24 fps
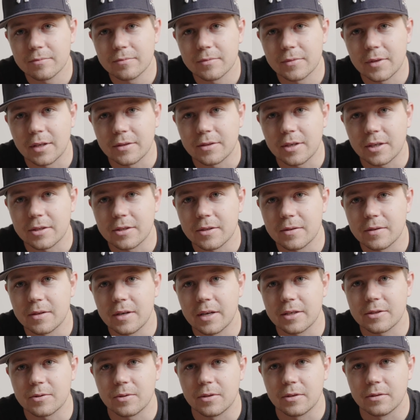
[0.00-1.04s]
I'll talk to you in the
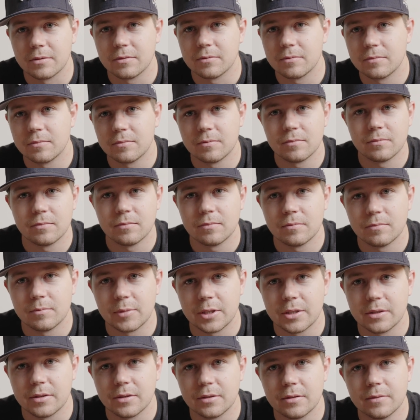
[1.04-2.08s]
next one.
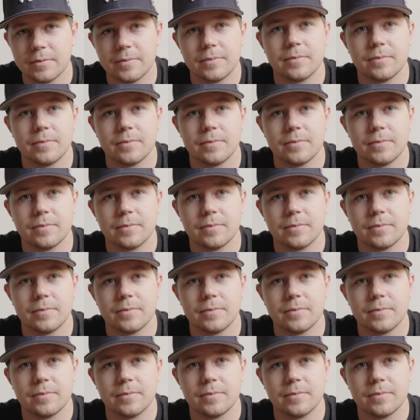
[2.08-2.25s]
Peace.